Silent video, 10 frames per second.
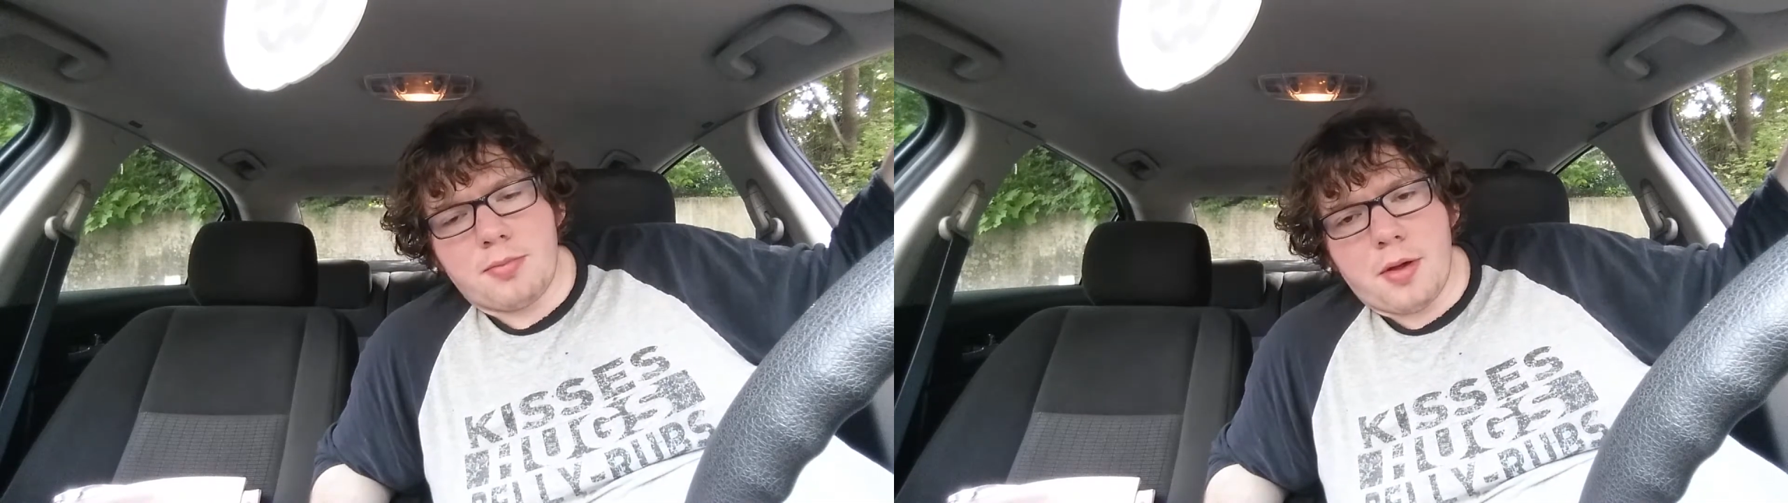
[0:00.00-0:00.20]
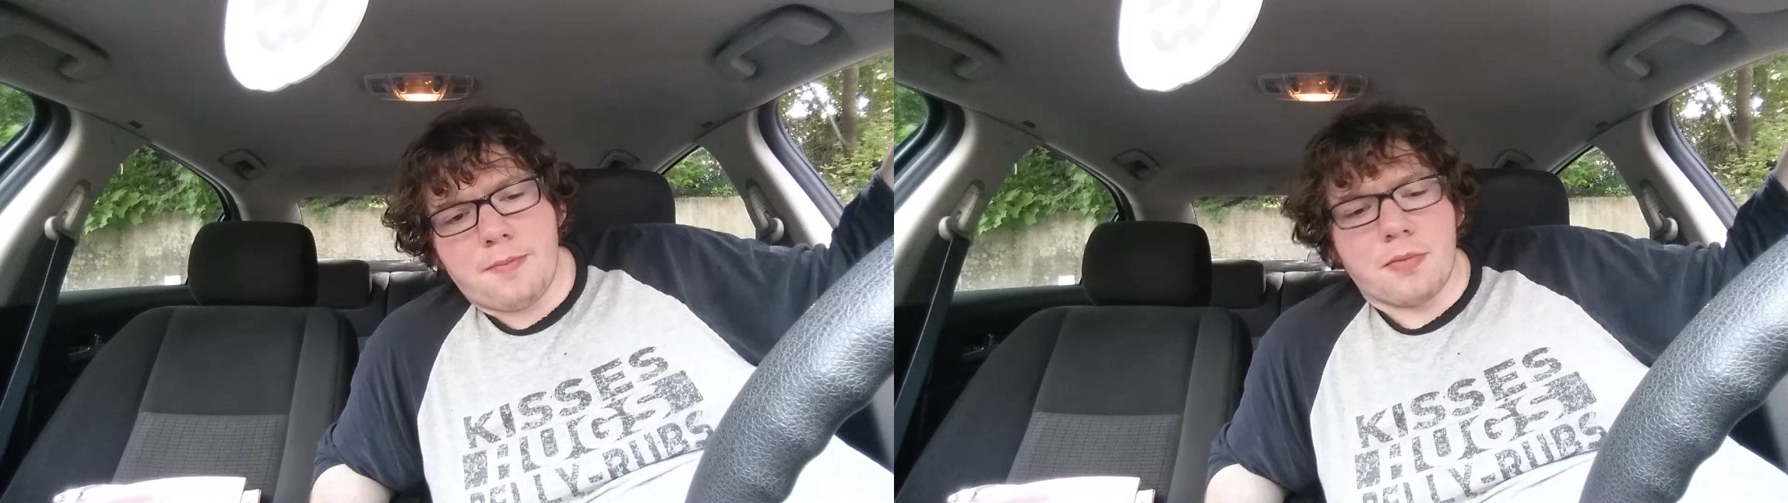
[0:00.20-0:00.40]

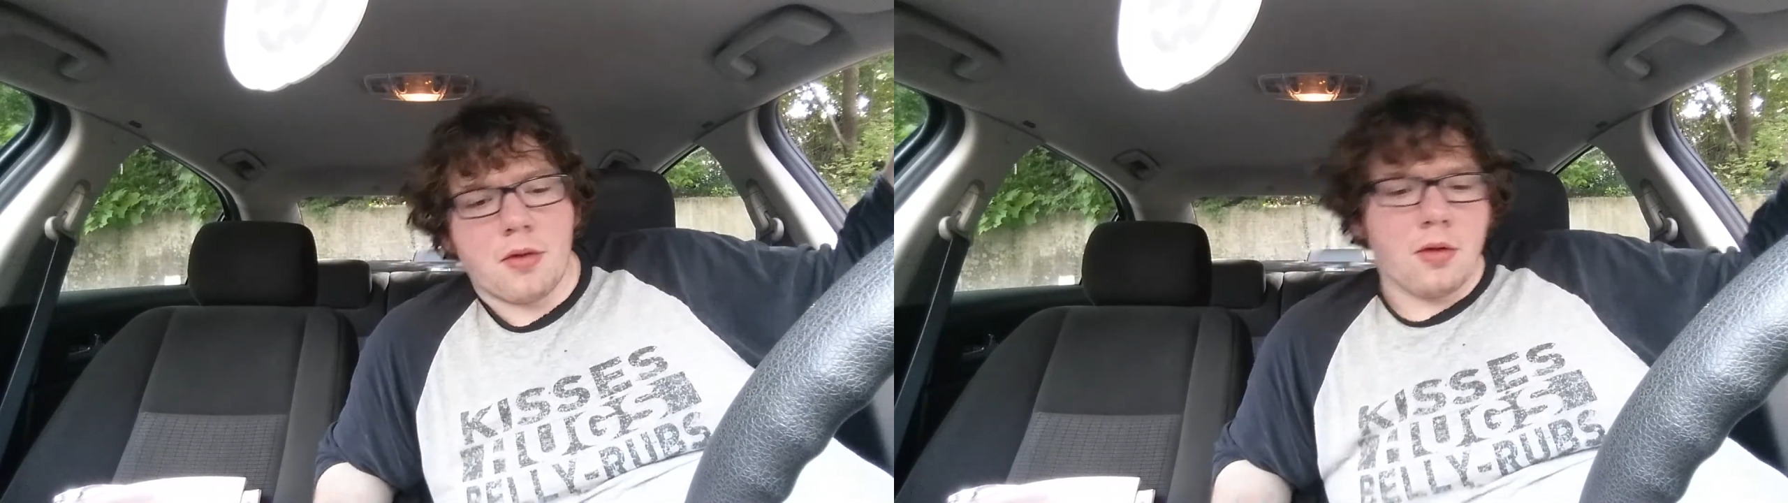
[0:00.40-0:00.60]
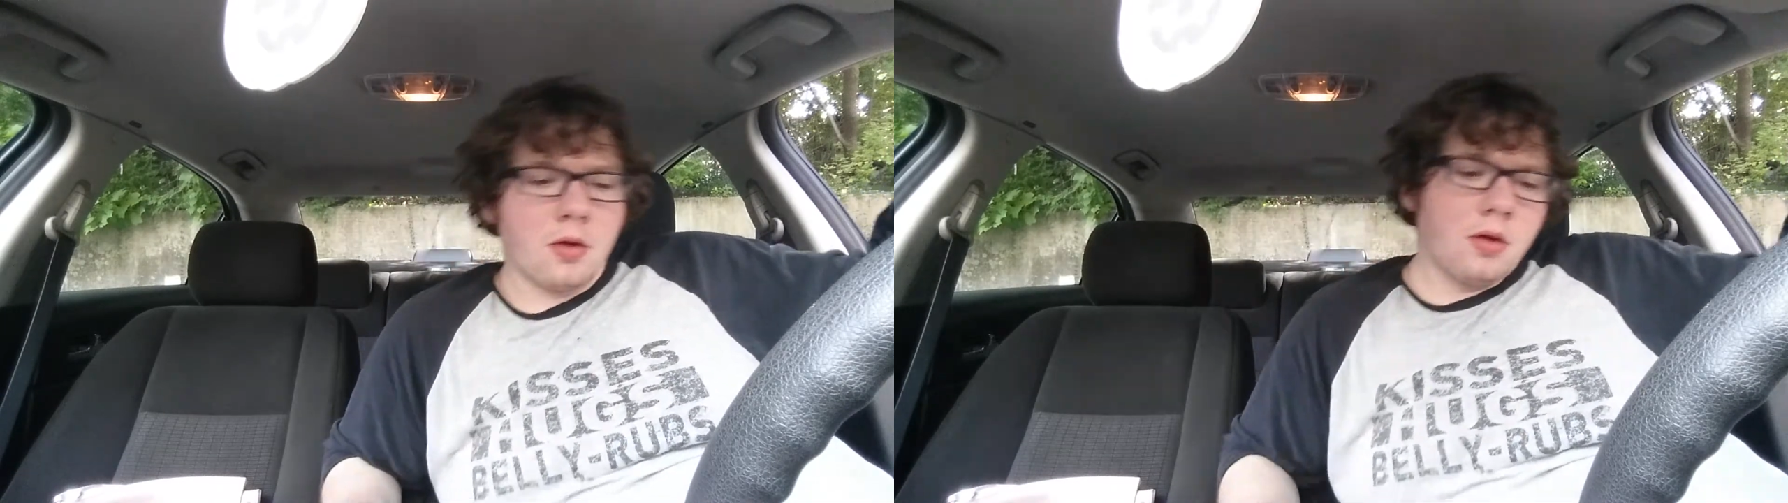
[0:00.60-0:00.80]
but
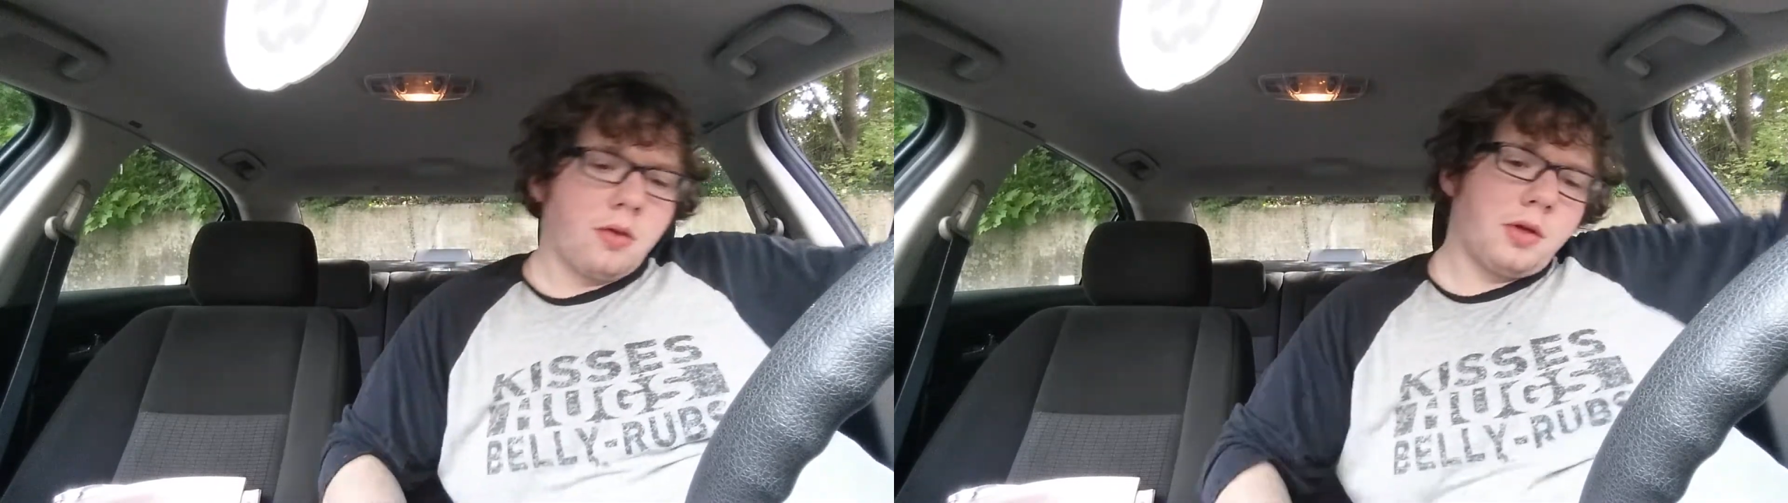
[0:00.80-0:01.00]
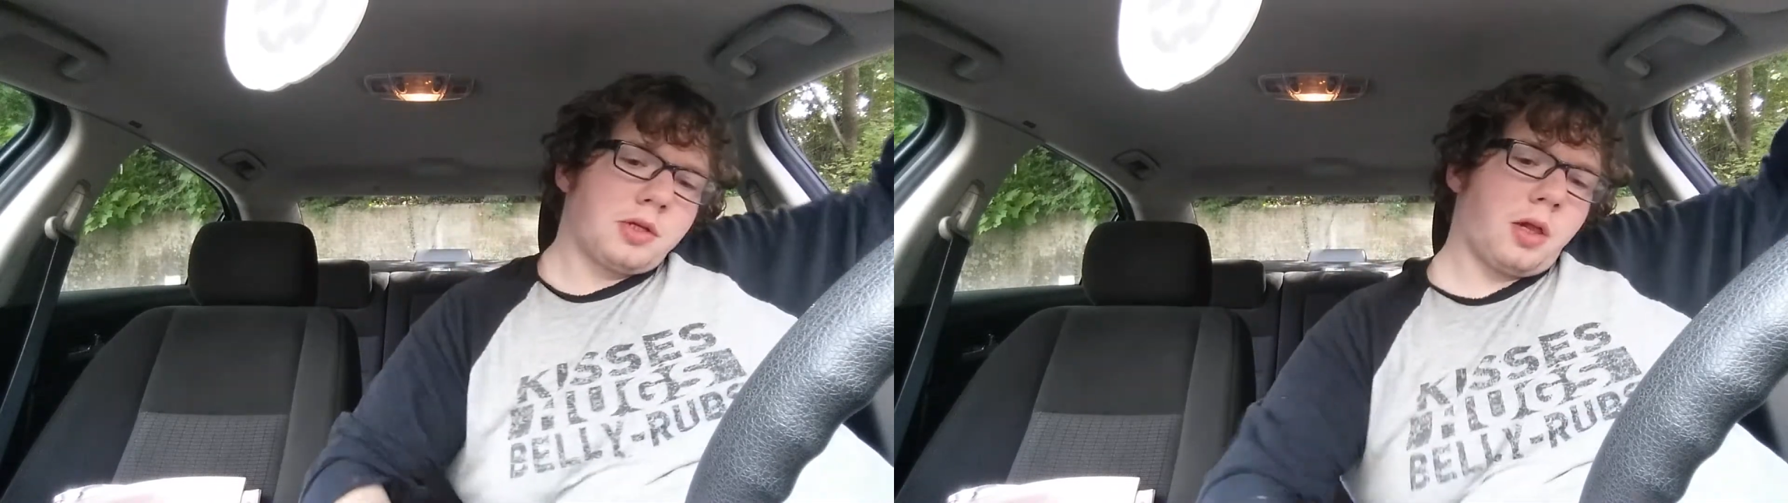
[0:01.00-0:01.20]

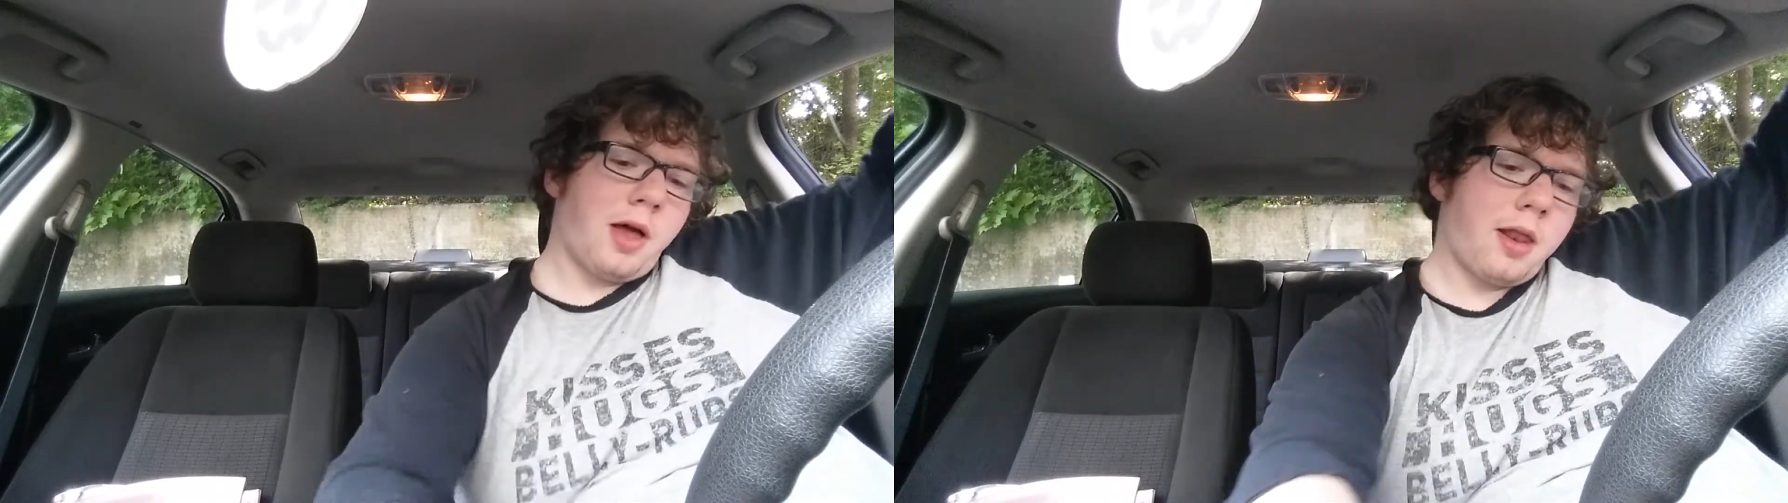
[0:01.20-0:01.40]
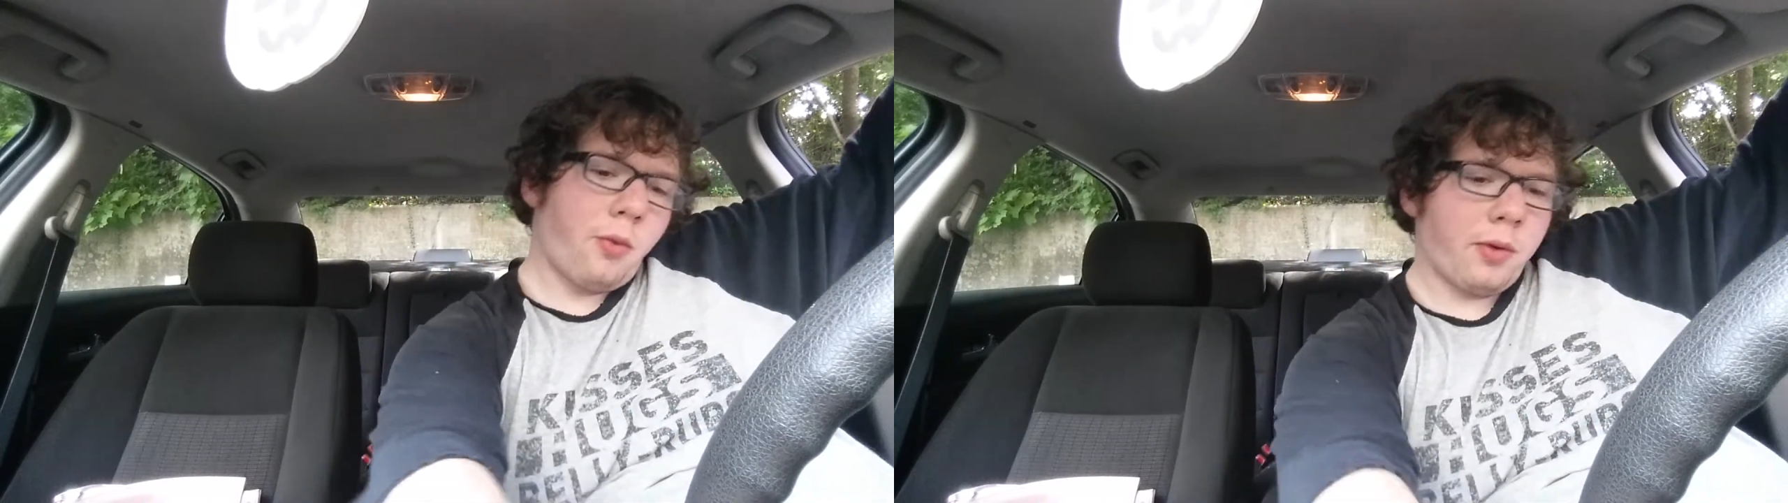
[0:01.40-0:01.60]
there's a lot of